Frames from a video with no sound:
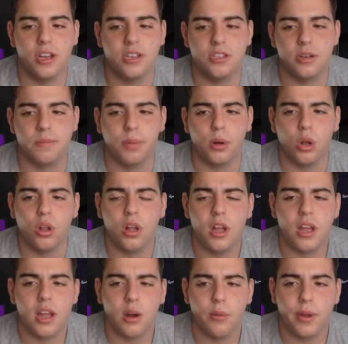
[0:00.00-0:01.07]
easy to pull.
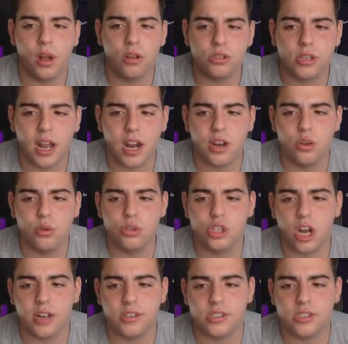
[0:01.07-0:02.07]
We also got a new John